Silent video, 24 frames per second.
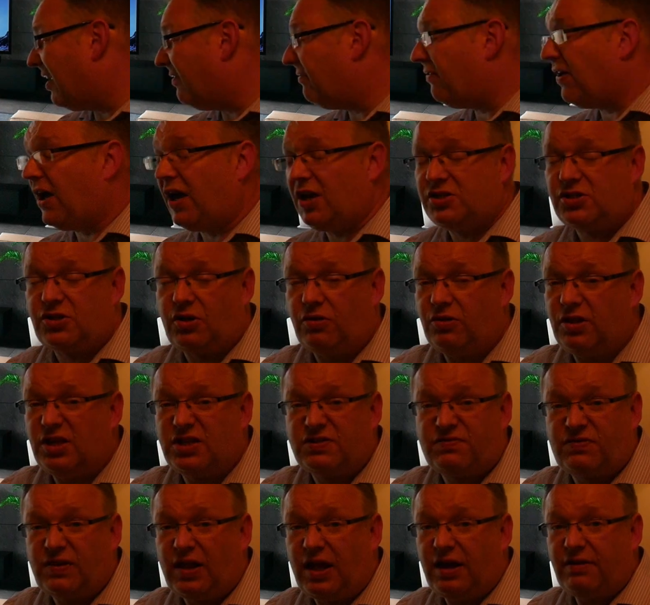advice on
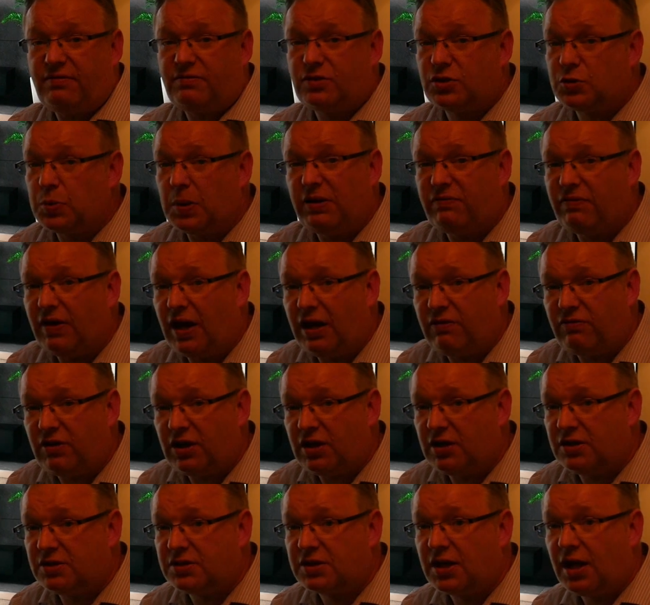this for like 25
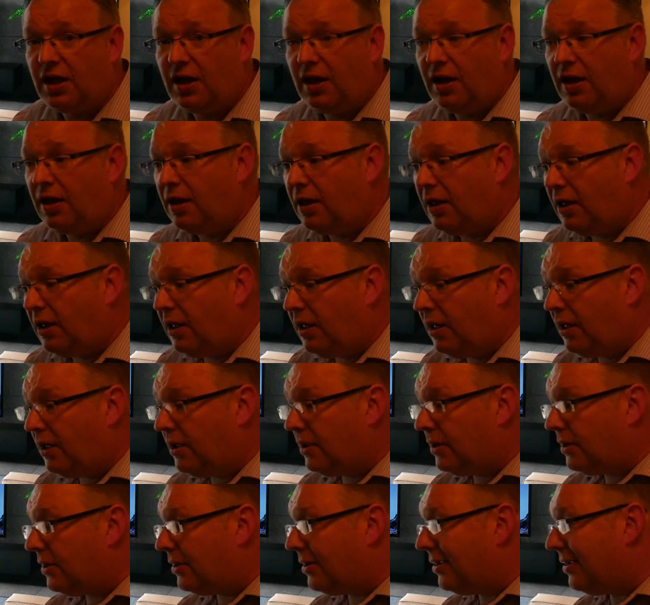years,
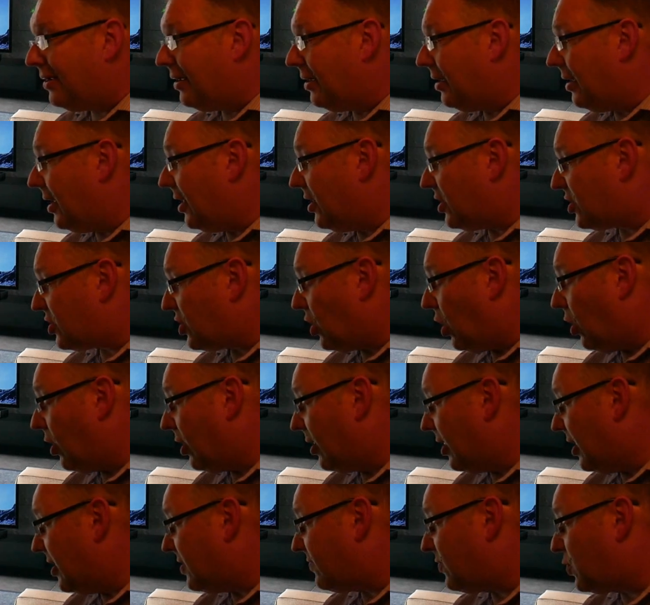
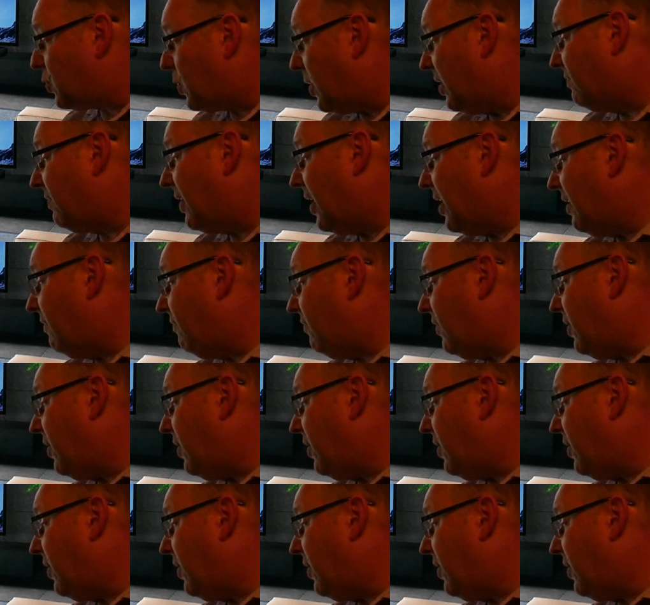installing these for 25